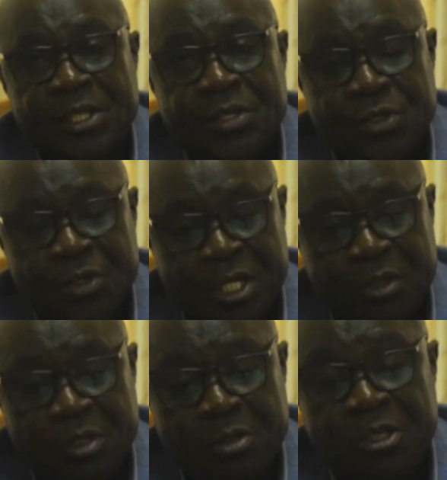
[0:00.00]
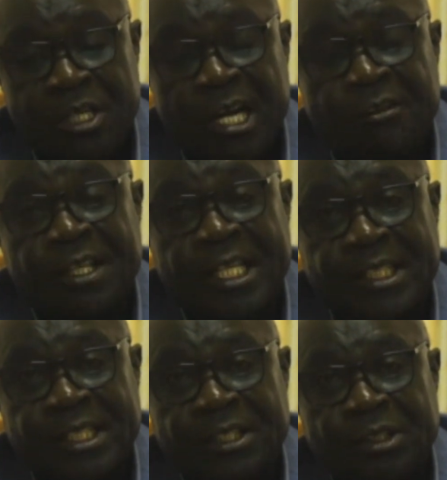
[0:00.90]
so that we don't have
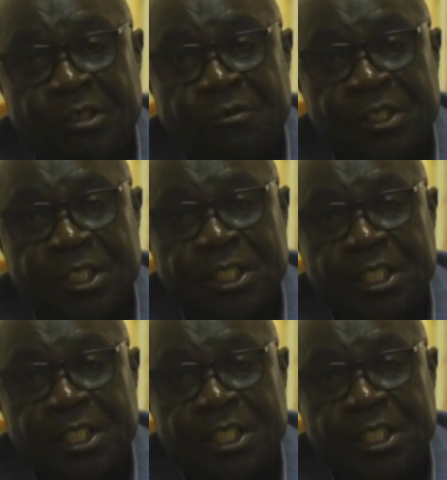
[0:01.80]
cases of cheating.